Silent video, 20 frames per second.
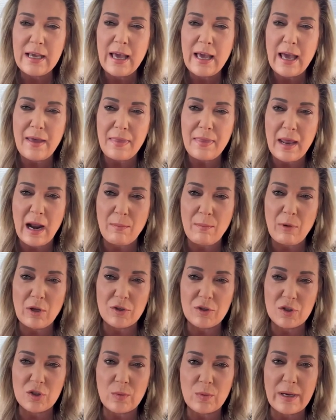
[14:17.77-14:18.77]
and then I'm
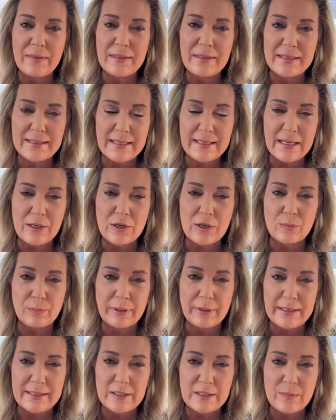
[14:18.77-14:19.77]
also in the senior
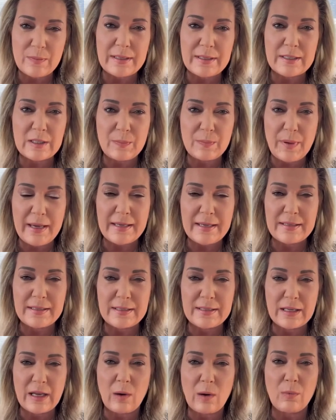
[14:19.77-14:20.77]
placement
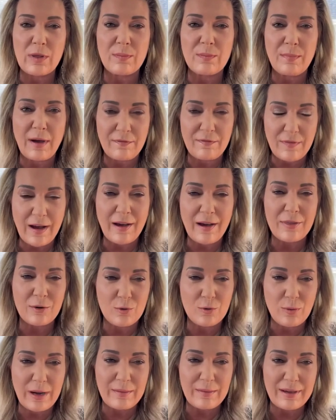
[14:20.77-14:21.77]
space with my
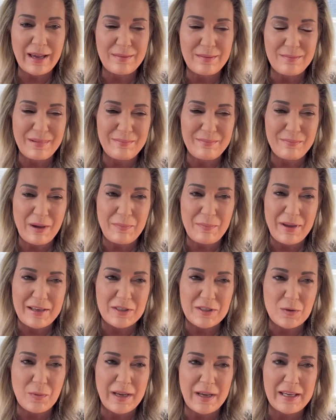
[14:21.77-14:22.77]
father, who I
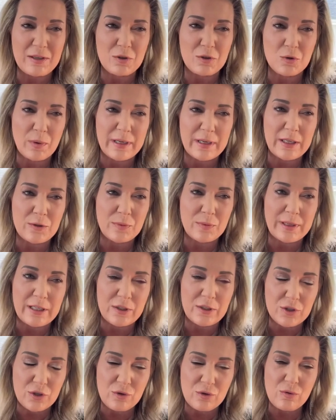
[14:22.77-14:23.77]
passed away in
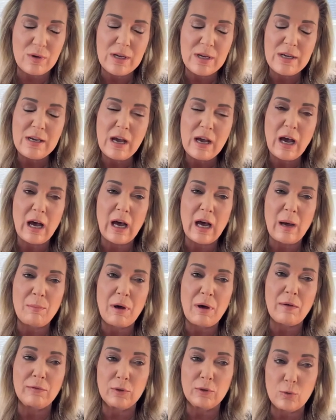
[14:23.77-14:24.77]
2022
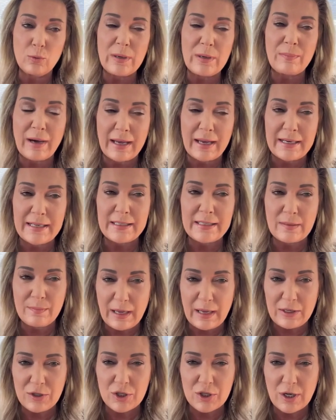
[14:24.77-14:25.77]
of Lewy body
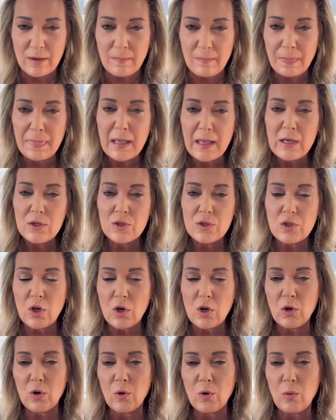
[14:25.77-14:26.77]
dementia.
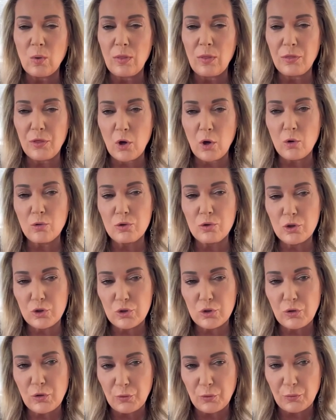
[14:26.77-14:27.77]
So
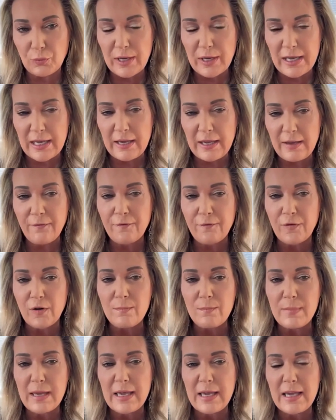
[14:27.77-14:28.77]
those three
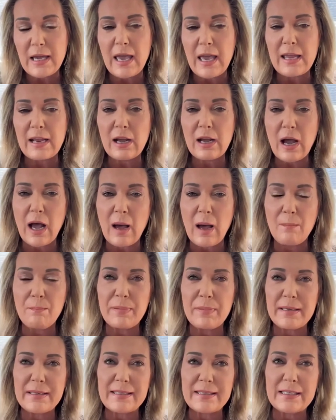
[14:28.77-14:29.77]
for me
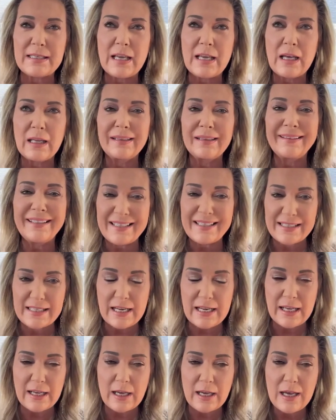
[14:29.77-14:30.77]
encompass
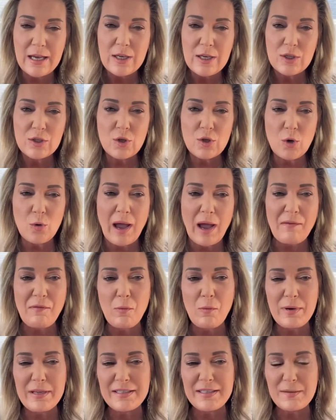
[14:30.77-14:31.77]
listening. So I've
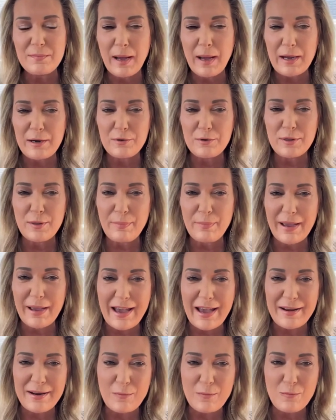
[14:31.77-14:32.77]
always admired the
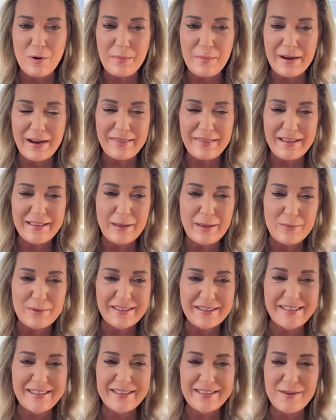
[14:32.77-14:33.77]
bionic woman. I think that
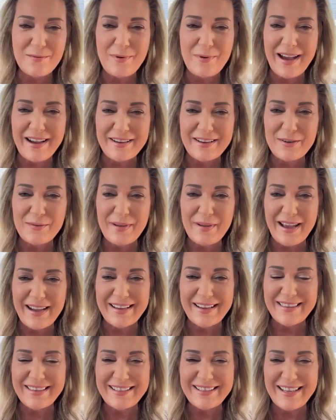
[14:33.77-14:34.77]
was Lindsay Wagner
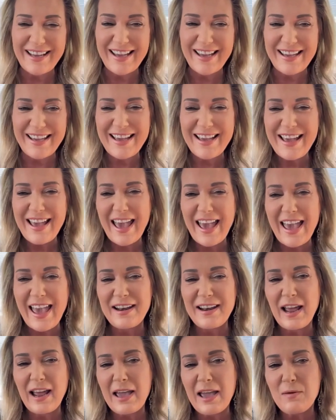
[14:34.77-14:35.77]
back in the day.
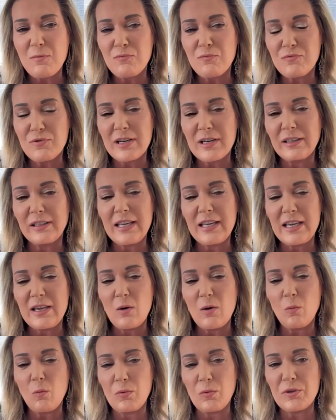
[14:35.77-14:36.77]
And
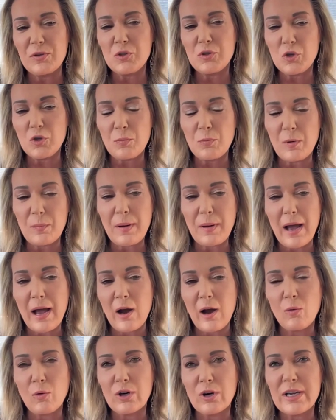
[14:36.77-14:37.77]
the
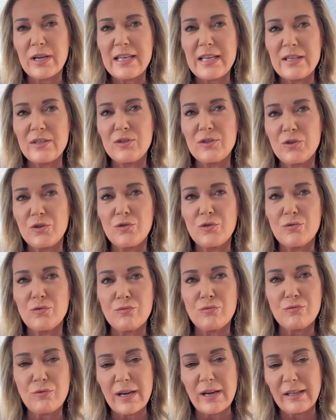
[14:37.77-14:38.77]
superpower is to
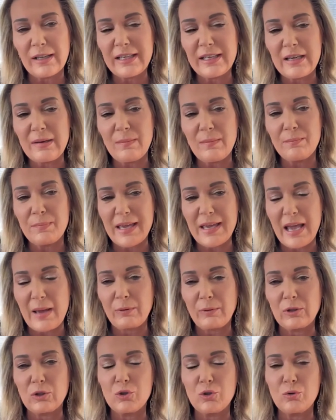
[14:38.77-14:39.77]
really be
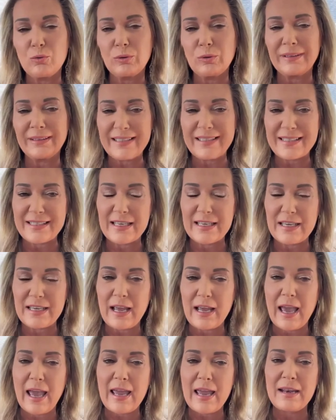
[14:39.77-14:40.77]
able to
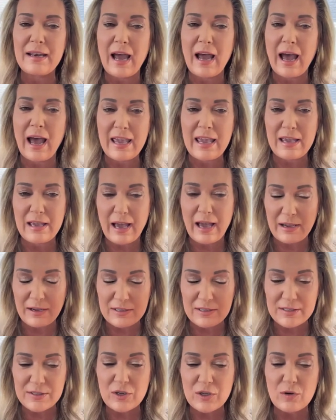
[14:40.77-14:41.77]
listen. And I
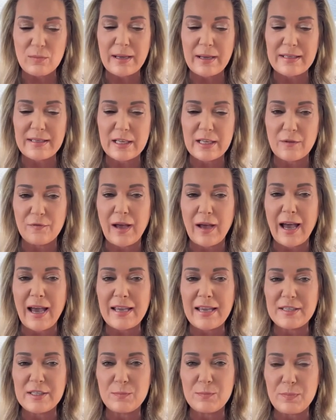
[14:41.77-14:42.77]
consider myself,
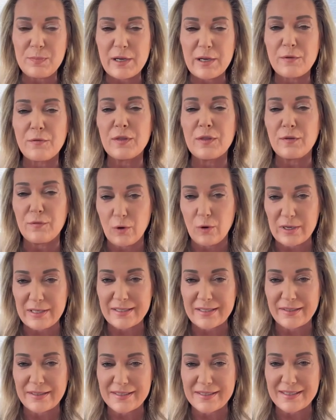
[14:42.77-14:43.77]
I speak for the
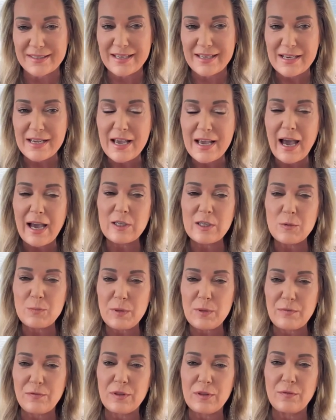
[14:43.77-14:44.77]
voiceless. I
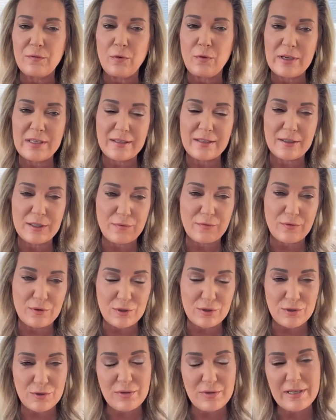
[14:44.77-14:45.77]
speak for the voiceless for
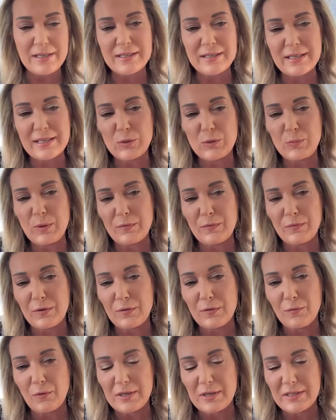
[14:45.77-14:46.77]
the students. I speak
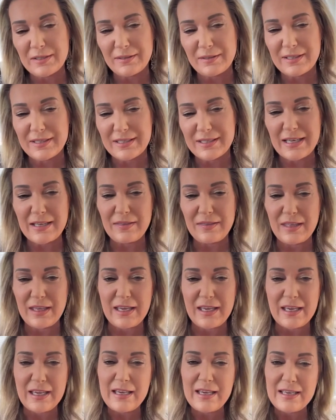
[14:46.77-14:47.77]
for the voiceless in
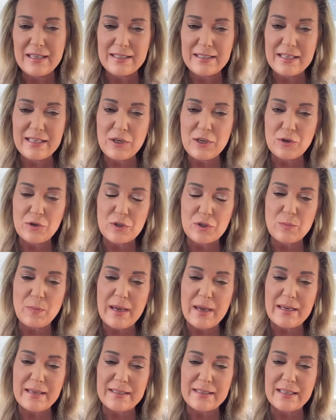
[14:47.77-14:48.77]
the senior
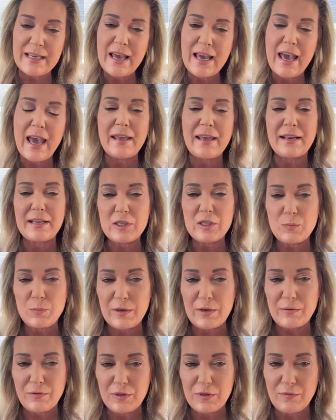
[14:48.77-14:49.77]
space. And I
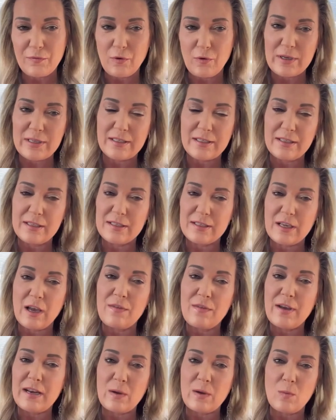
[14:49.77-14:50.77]
speak for the voiceless
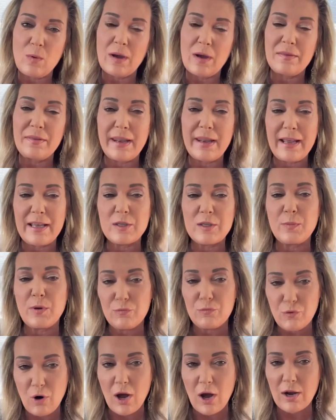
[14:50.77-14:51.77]
of anyone that has
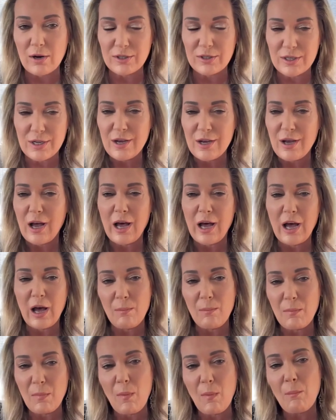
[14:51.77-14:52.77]
been wronged
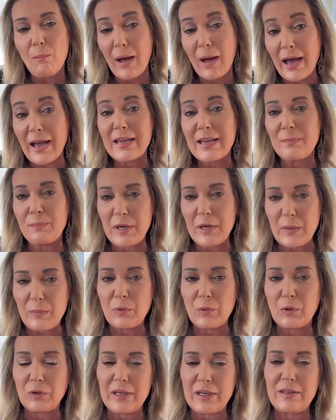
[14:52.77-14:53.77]
by
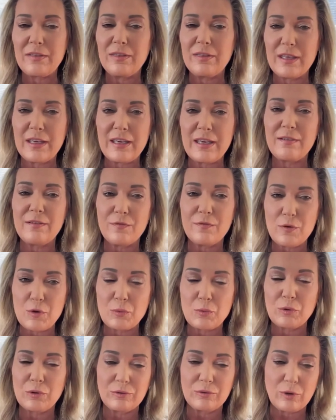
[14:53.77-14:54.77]
people in the
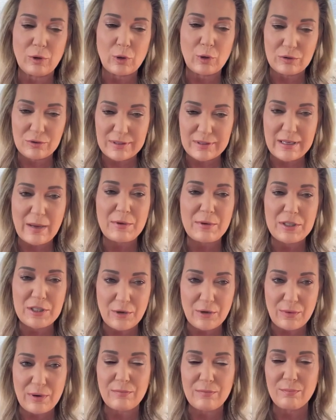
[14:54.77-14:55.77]
funeral or
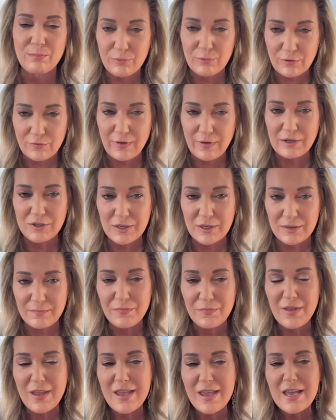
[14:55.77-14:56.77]
cemetery profession.